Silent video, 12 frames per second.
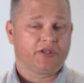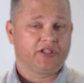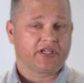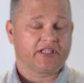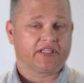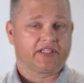we
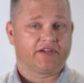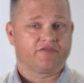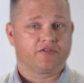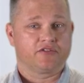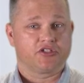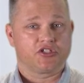look at the
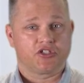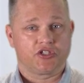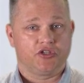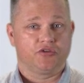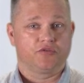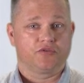different
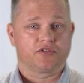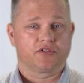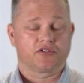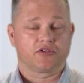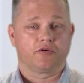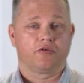SKUs.
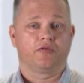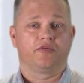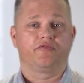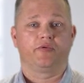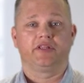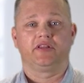So
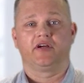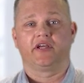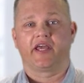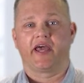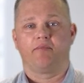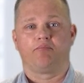if we
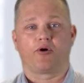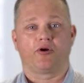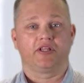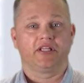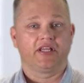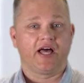look at
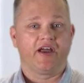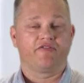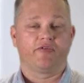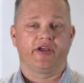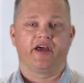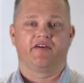Barley
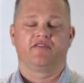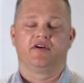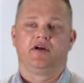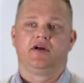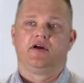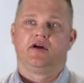Life, we have
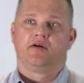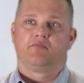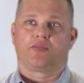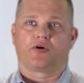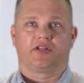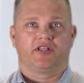
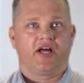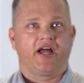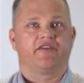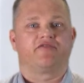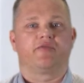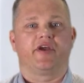Barley
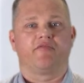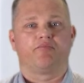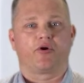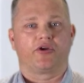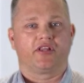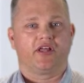Life, we have
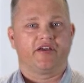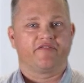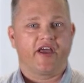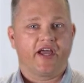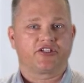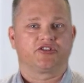Barley Life
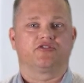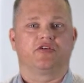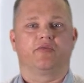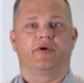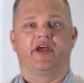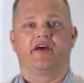
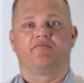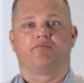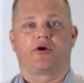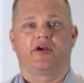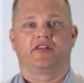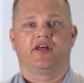Extra, we have
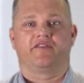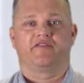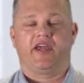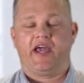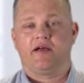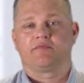Barley Life
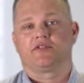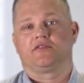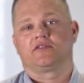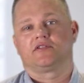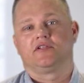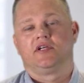Capsule.